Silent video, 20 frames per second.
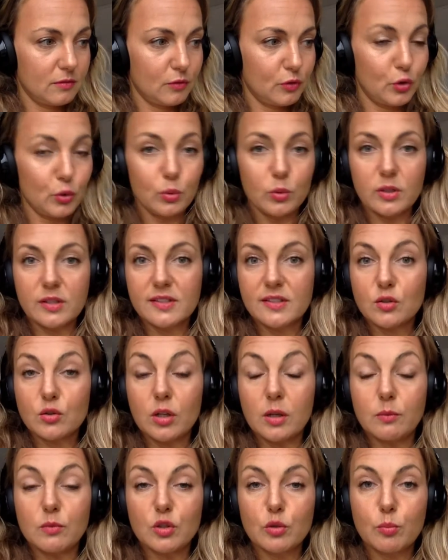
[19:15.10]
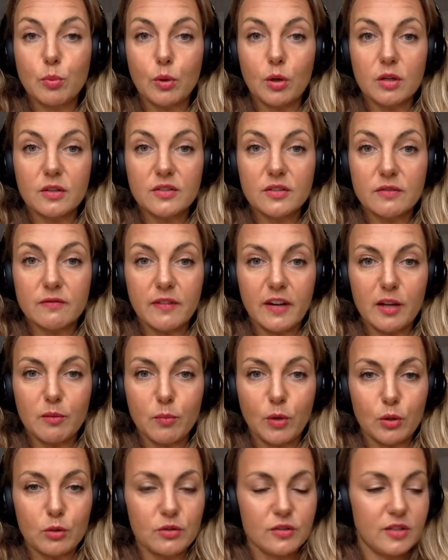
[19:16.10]
do extreme sports and ride
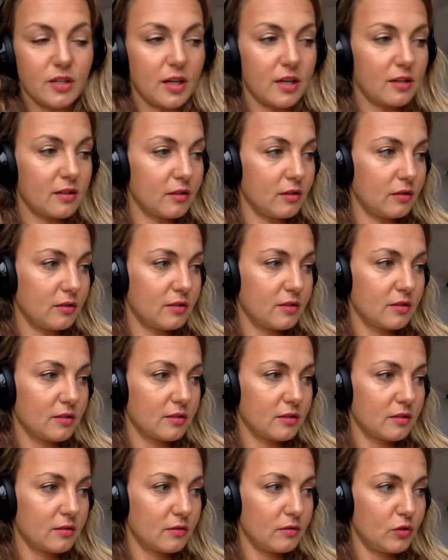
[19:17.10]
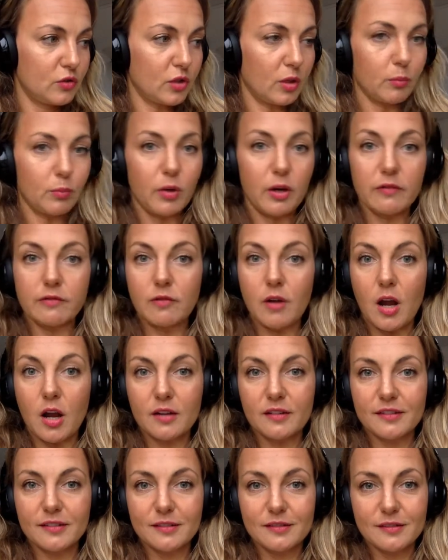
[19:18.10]
motorcycles, jump off
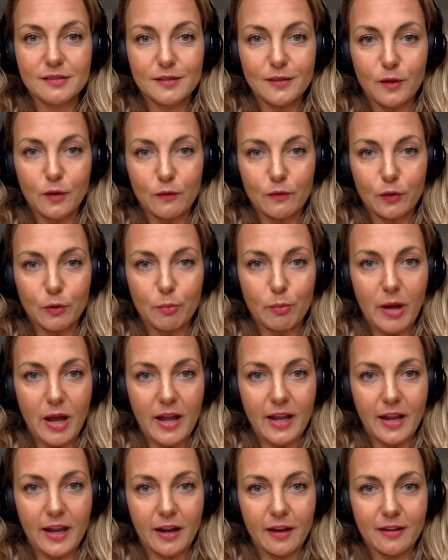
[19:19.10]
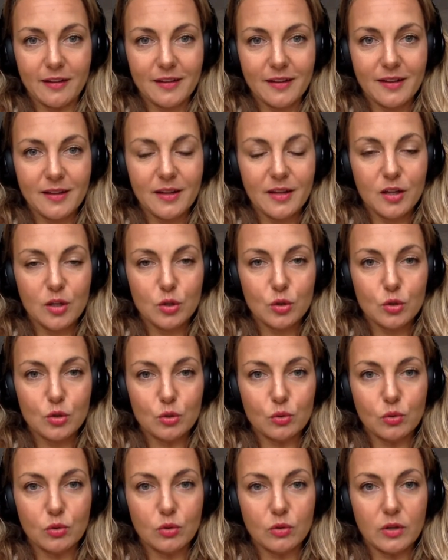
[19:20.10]
rocks over buying
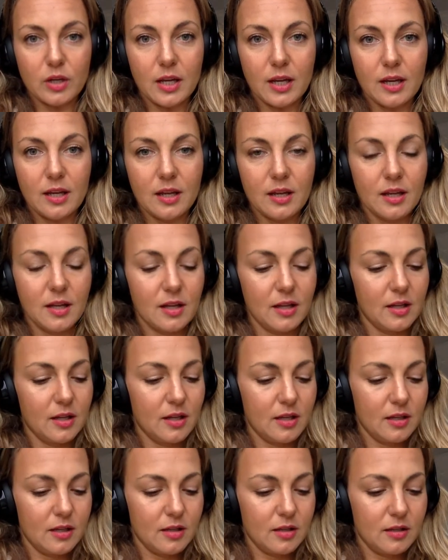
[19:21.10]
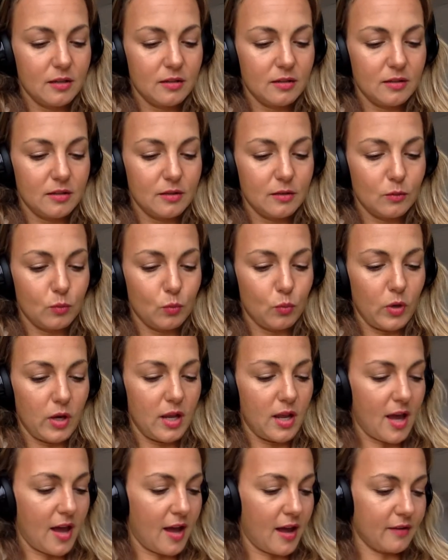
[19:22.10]
jewelry, we
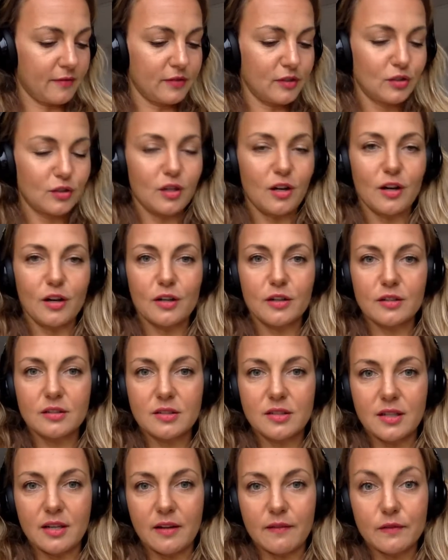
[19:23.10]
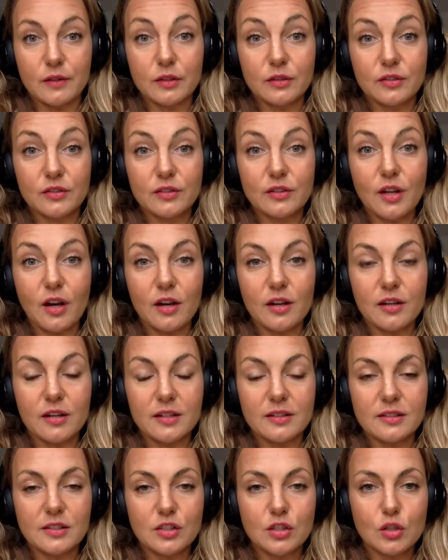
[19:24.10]
have scars, and every scar
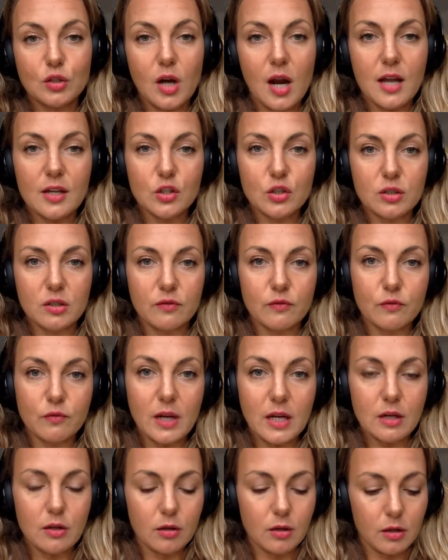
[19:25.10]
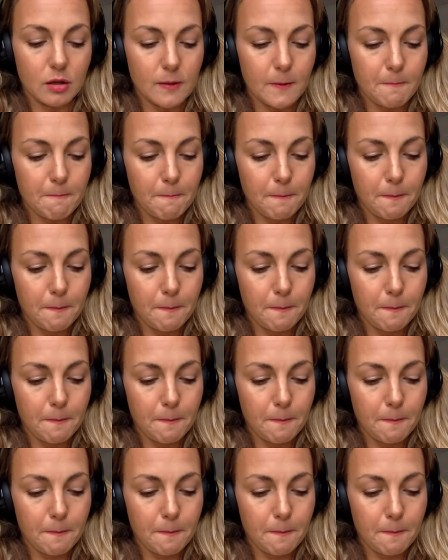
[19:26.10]
and scratch and wrinkle